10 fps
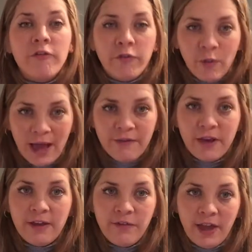forever
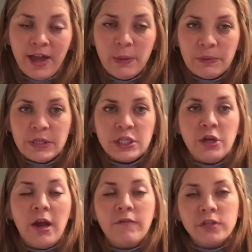if that happens, and
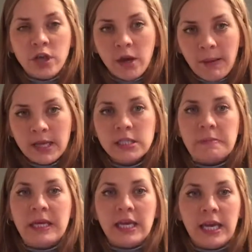you have to go back to the
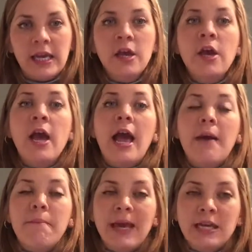beginning,
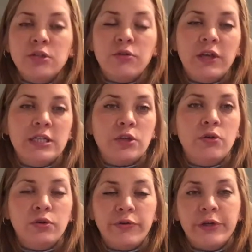and making sure things are
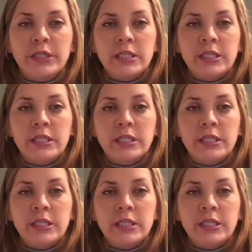congruent.